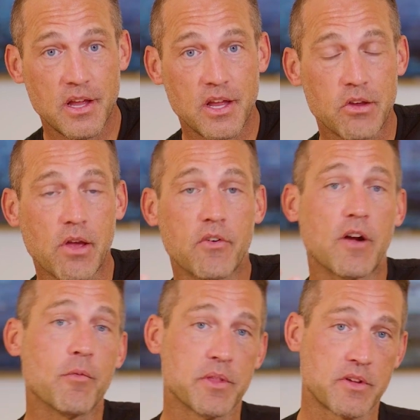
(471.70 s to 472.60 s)
you have a
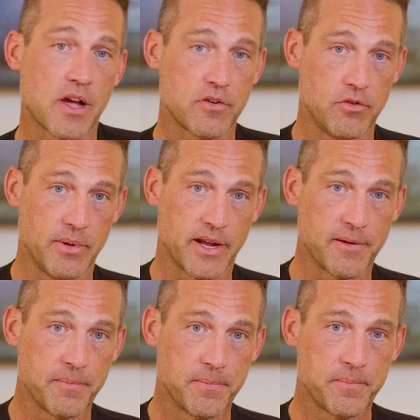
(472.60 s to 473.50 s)
government that's gotten too big.
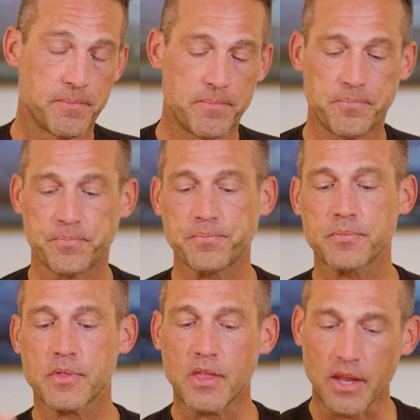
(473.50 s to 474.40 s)

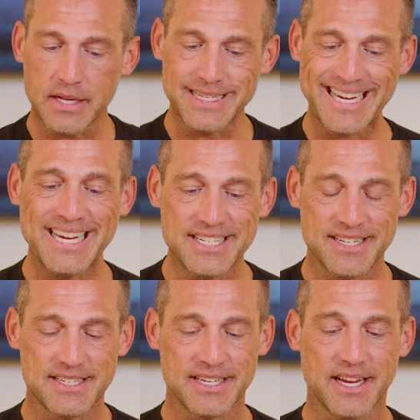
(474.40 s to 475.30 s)
It's easy
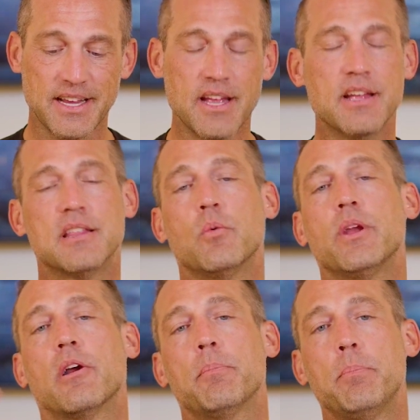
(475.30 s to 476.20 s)
to see that we
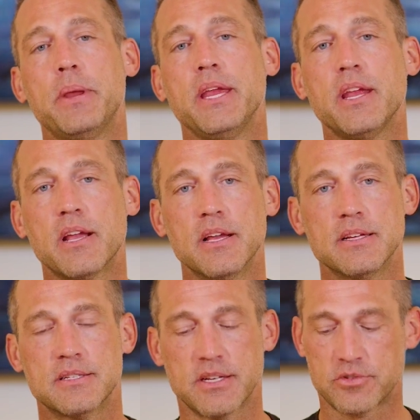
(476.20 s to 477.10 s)
are at peak
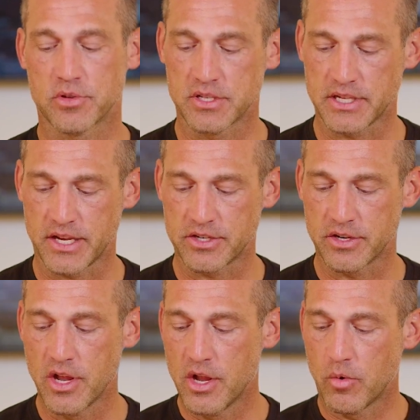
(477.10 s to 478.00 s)
centralization.
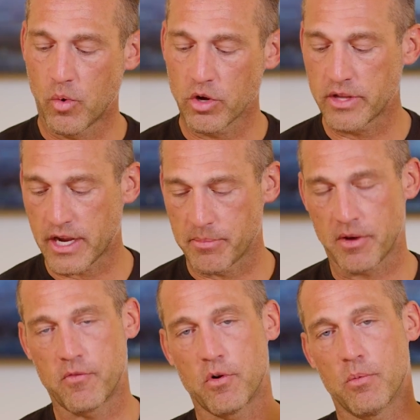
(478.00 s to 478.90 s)
World Economic
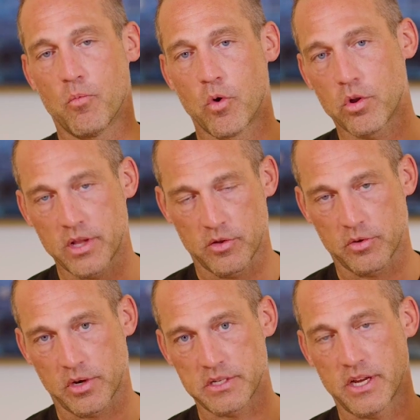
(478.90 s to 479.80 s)
Forum, World Health
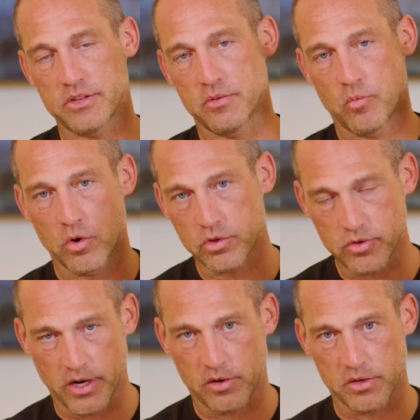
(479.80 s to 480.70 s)
Organization, World
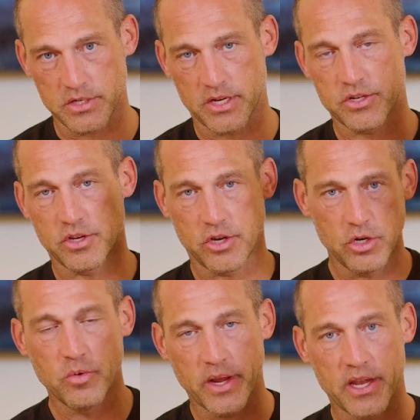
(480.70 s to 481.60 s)
Trade Organization,
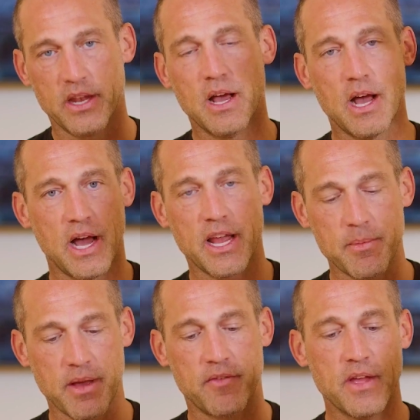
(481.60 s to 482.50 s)
UN,
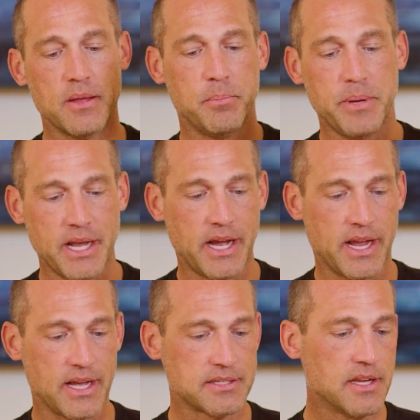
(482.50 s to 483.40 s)
IMF,
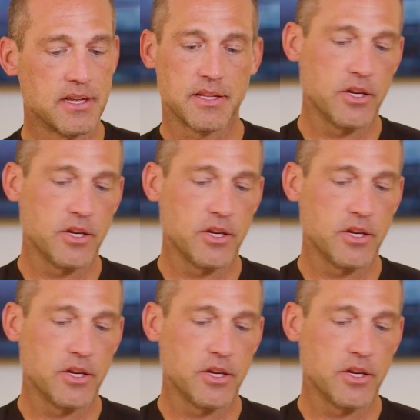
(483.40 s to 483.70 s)
BIS. The